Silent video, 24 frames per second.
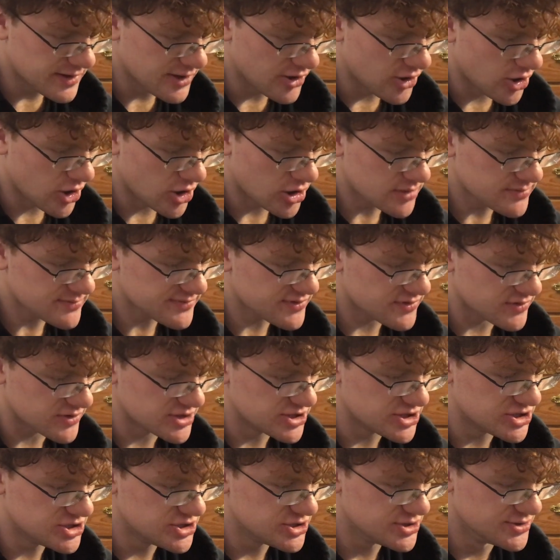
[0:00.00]
arms are
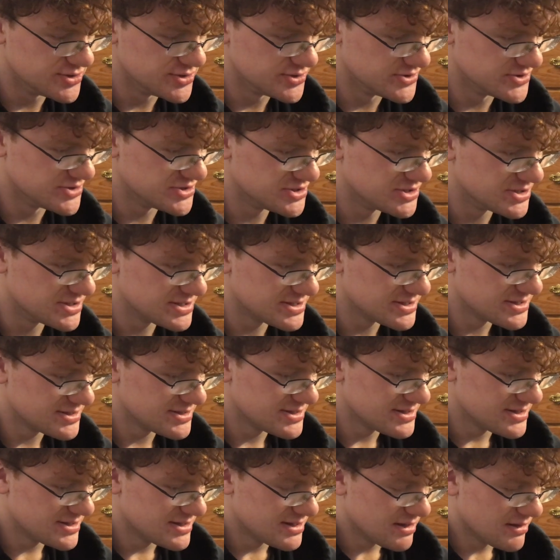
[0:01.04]
huge.
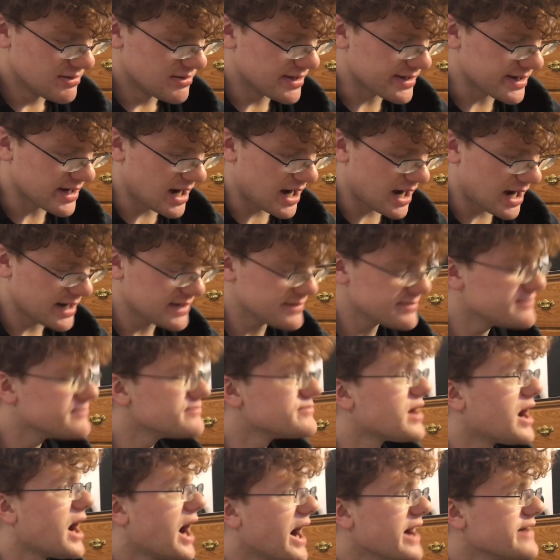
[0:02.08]
Like
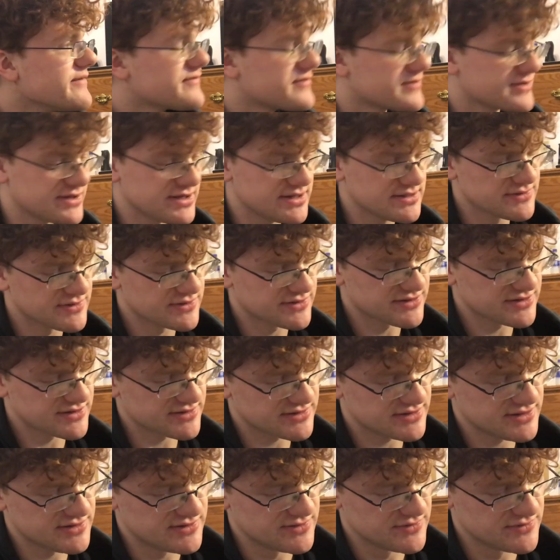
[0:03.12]
I've seen the
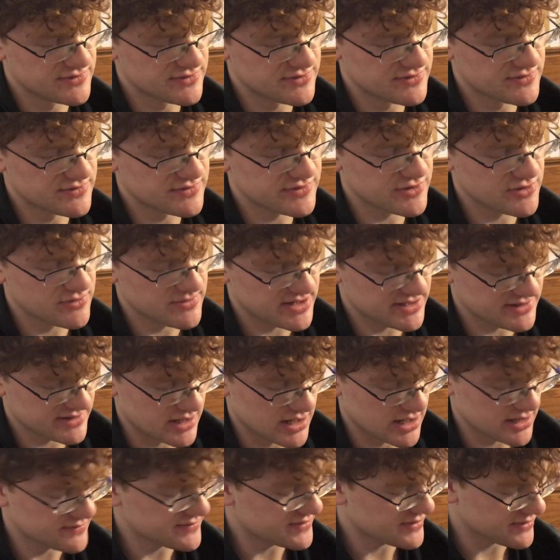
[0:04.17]
62 suit so many
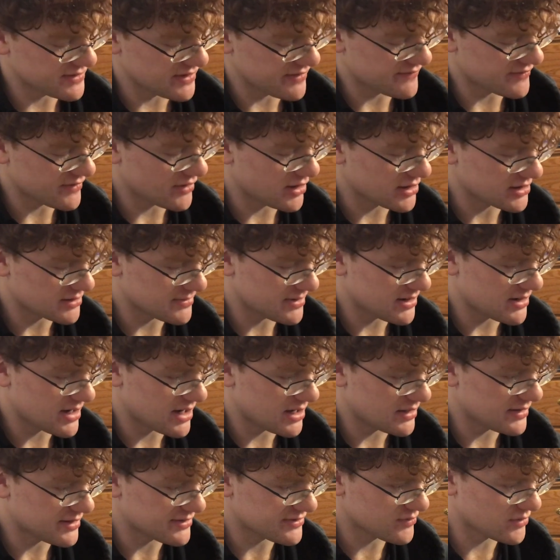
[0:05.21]
times because I've talked about
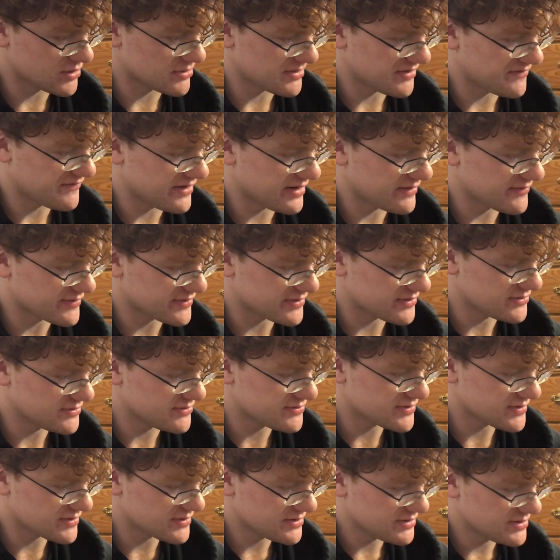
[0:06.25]
how that's one of my favorite
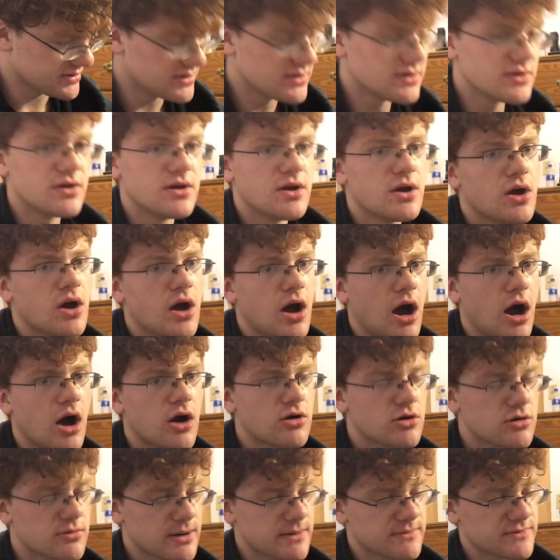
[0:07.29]
suits. I
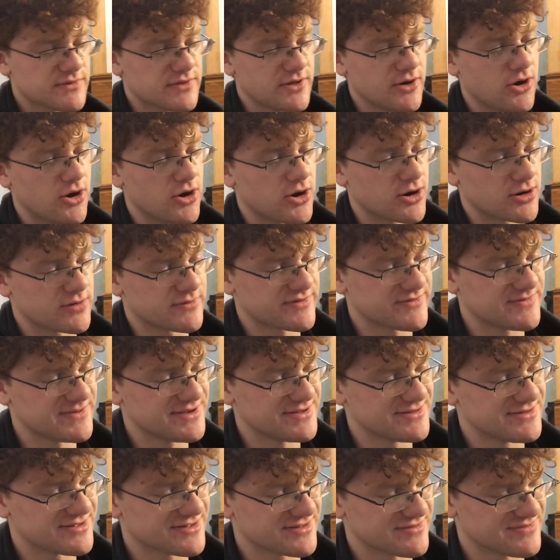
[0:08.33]
don't remember the arms
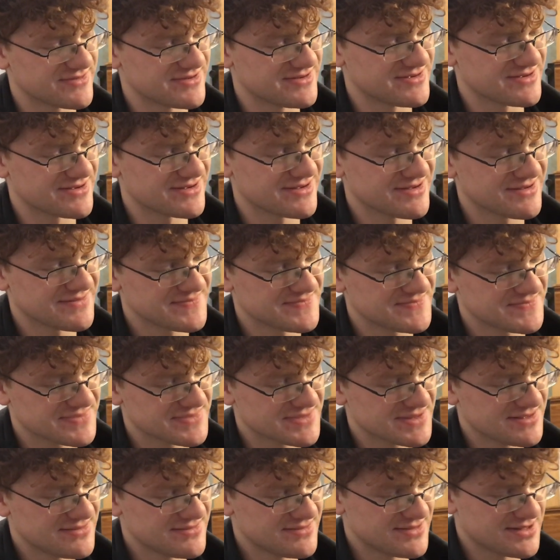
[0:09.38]
being this big.
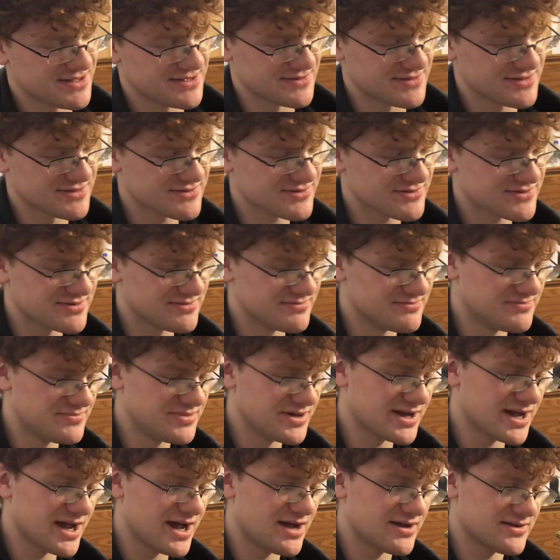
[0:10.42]
Like these are some
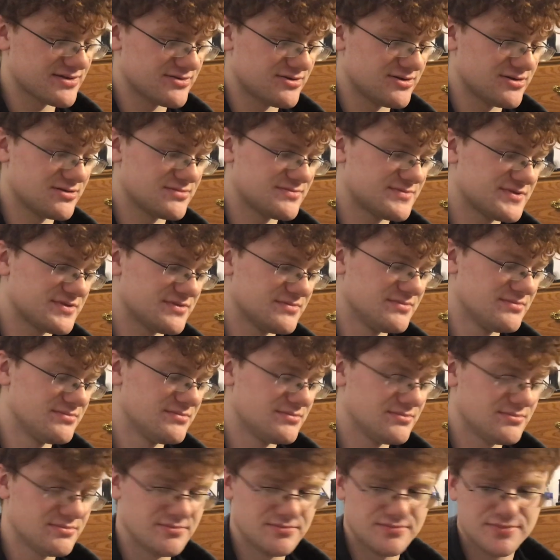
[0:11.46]
big ass arms,
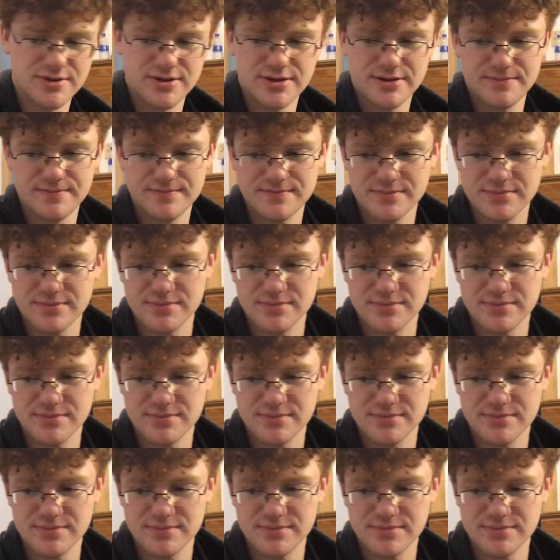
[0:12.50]
but